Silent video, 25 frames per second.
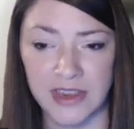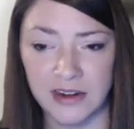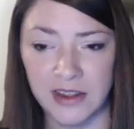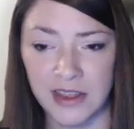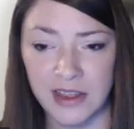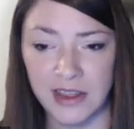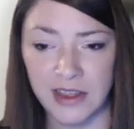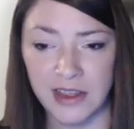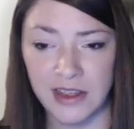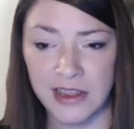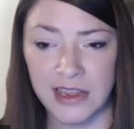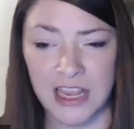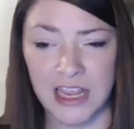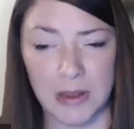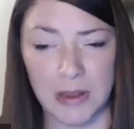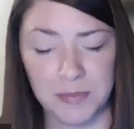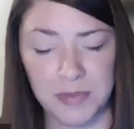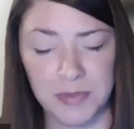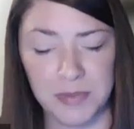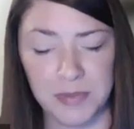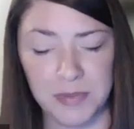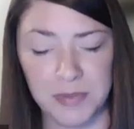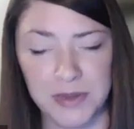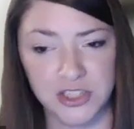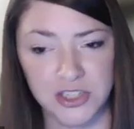And then
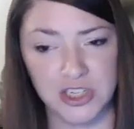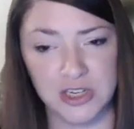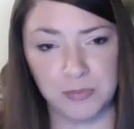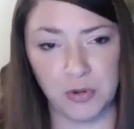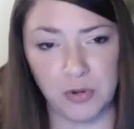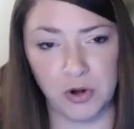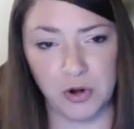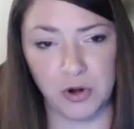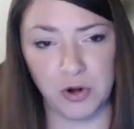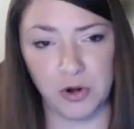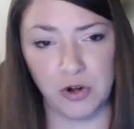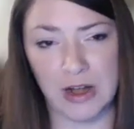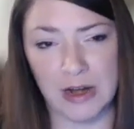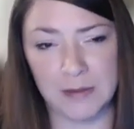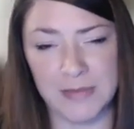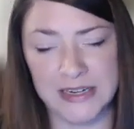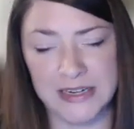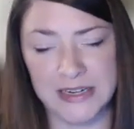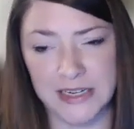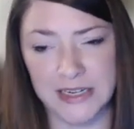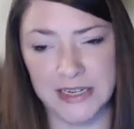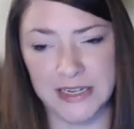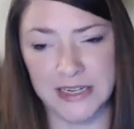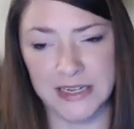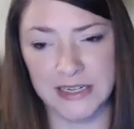in my PhD
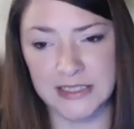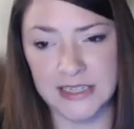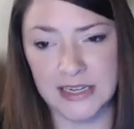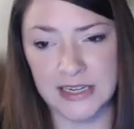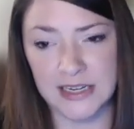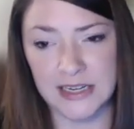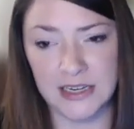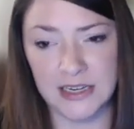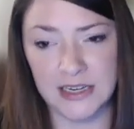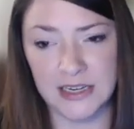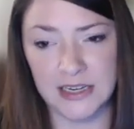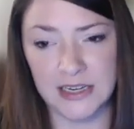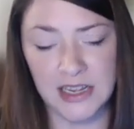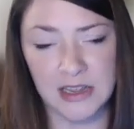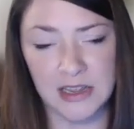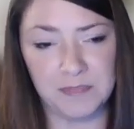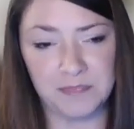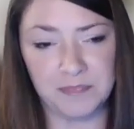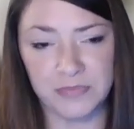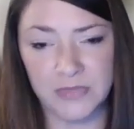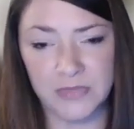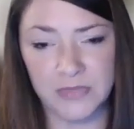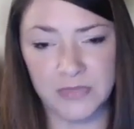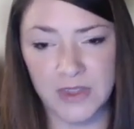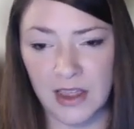program at Texas
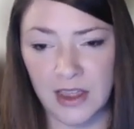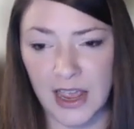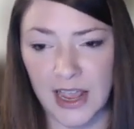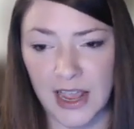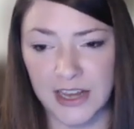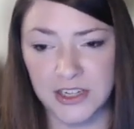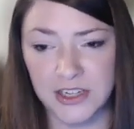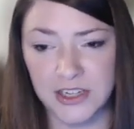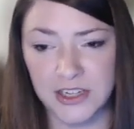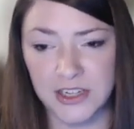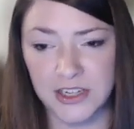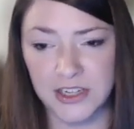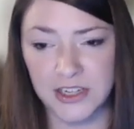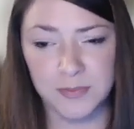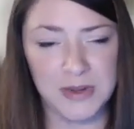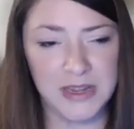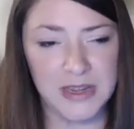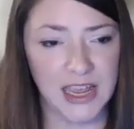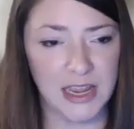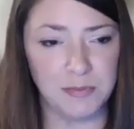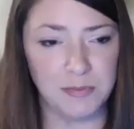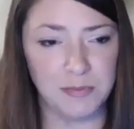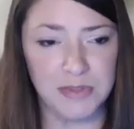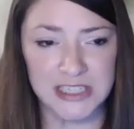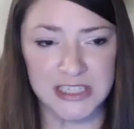A&M, I
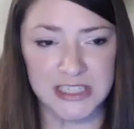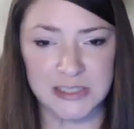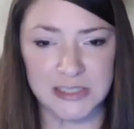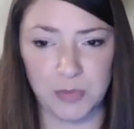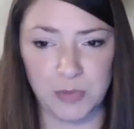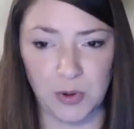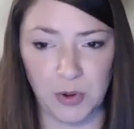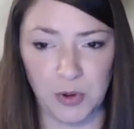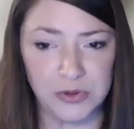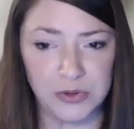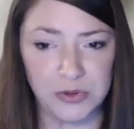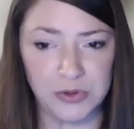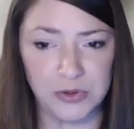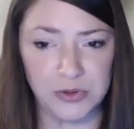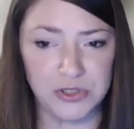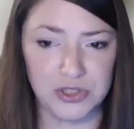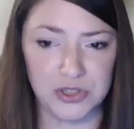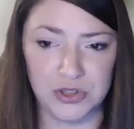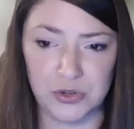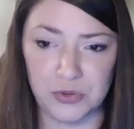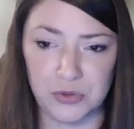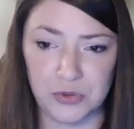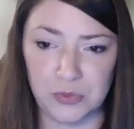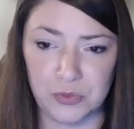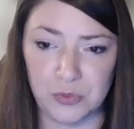just became
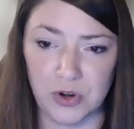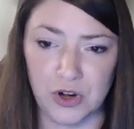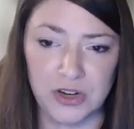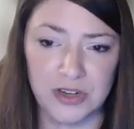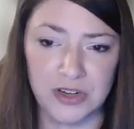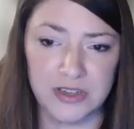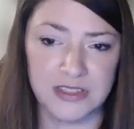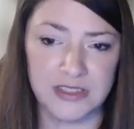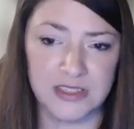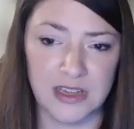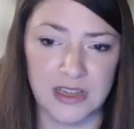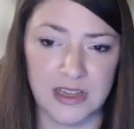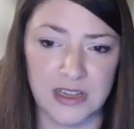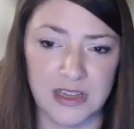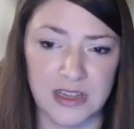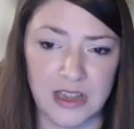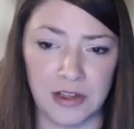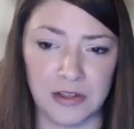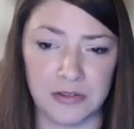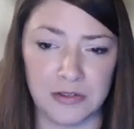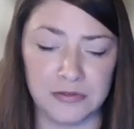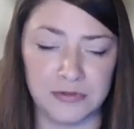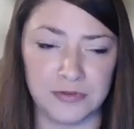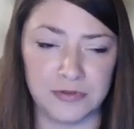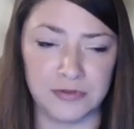exposed to the works
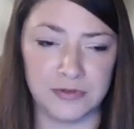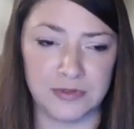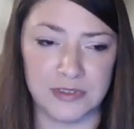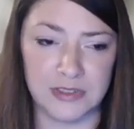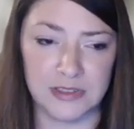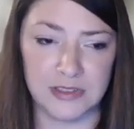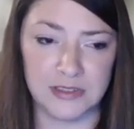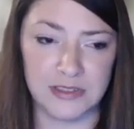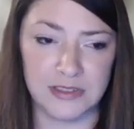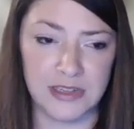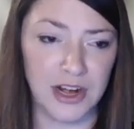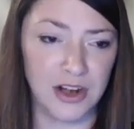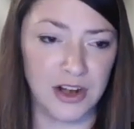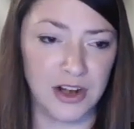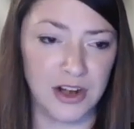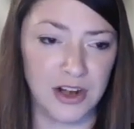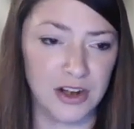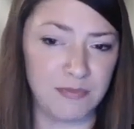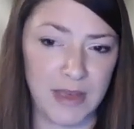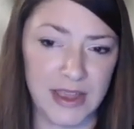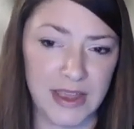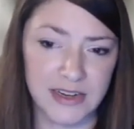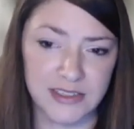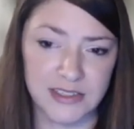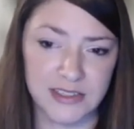of
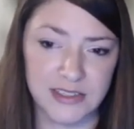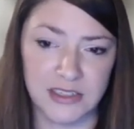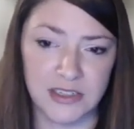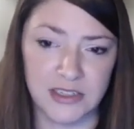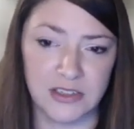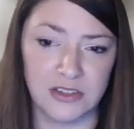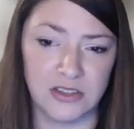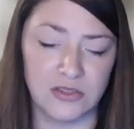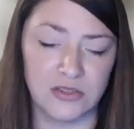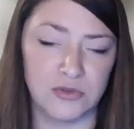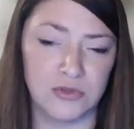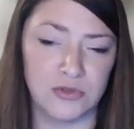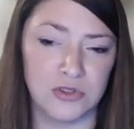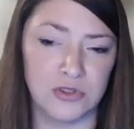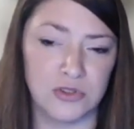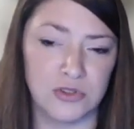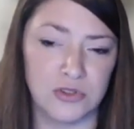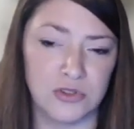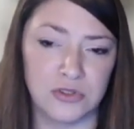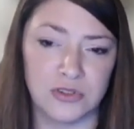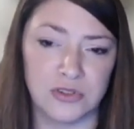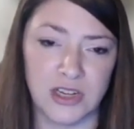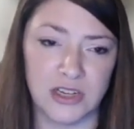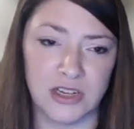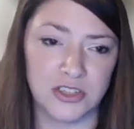narrative medicine
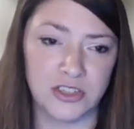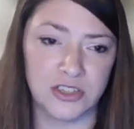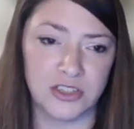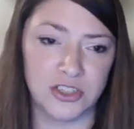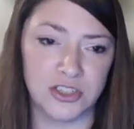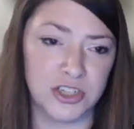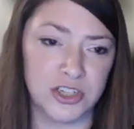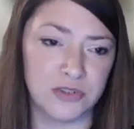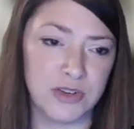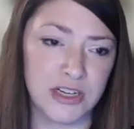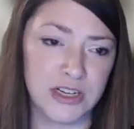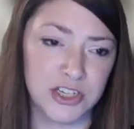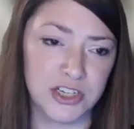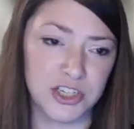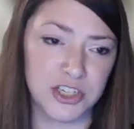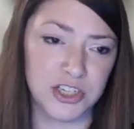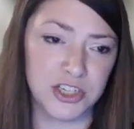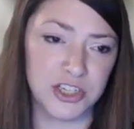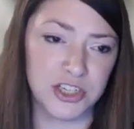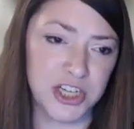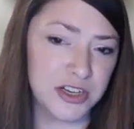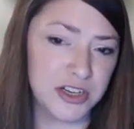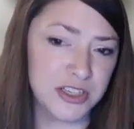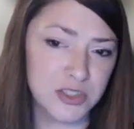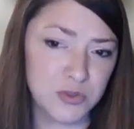through Dr.
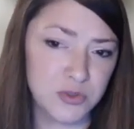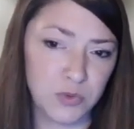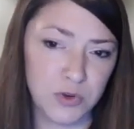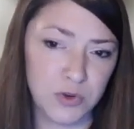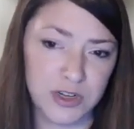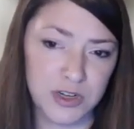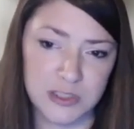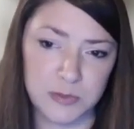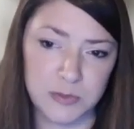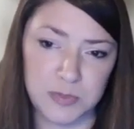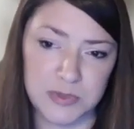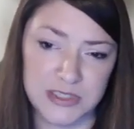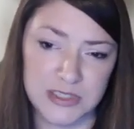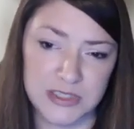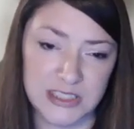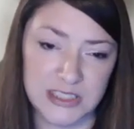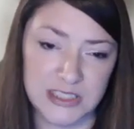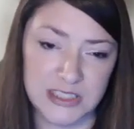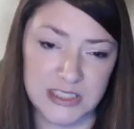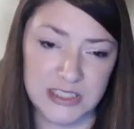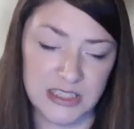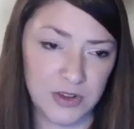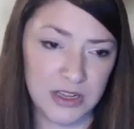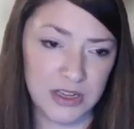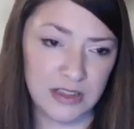Rita Sharon's work
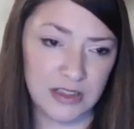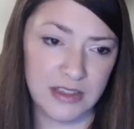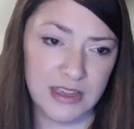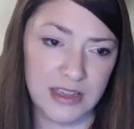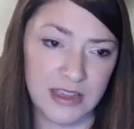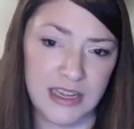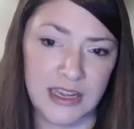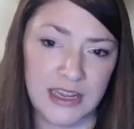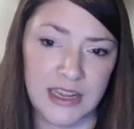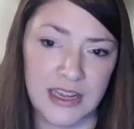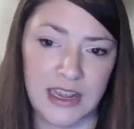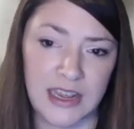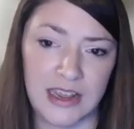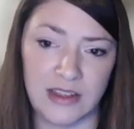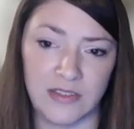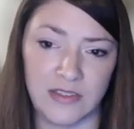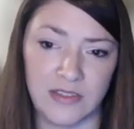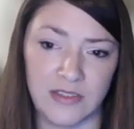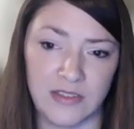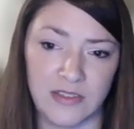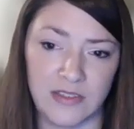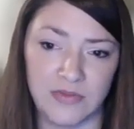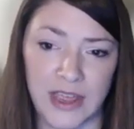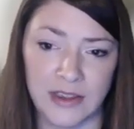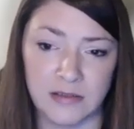specifically,
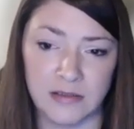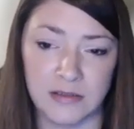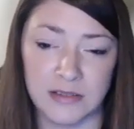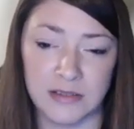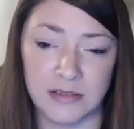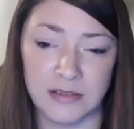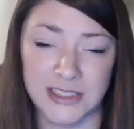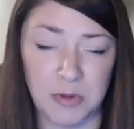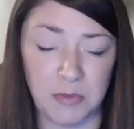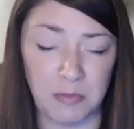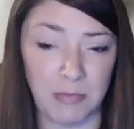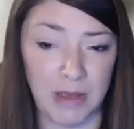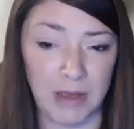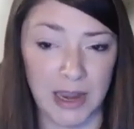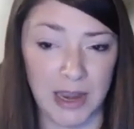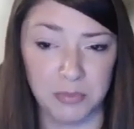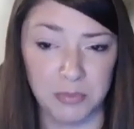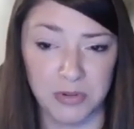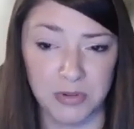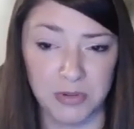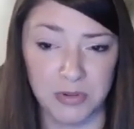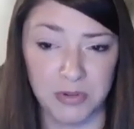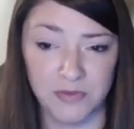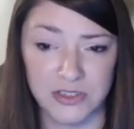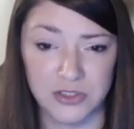and then some of
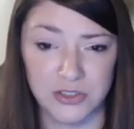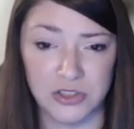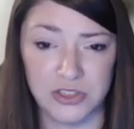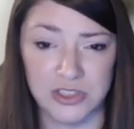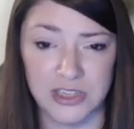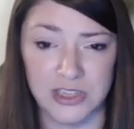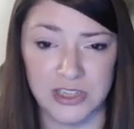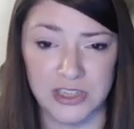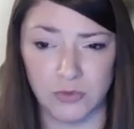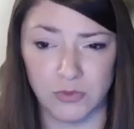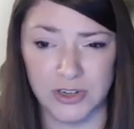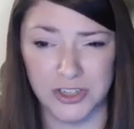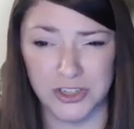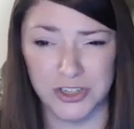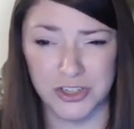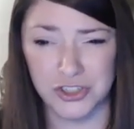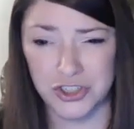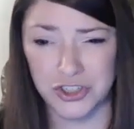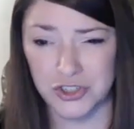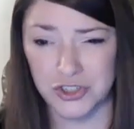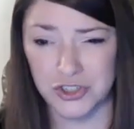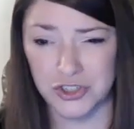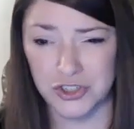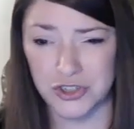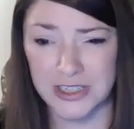my professors like
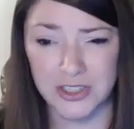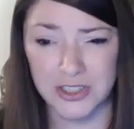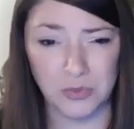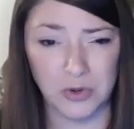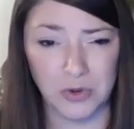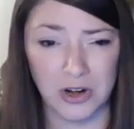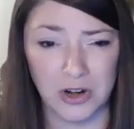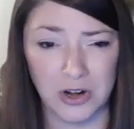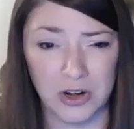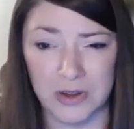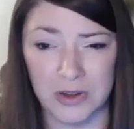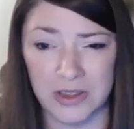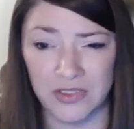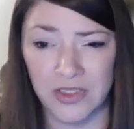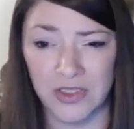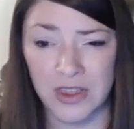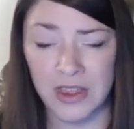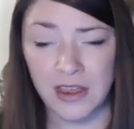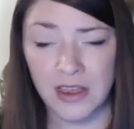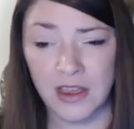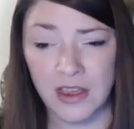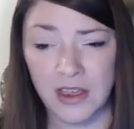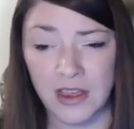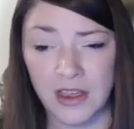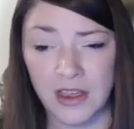Rick Street's work with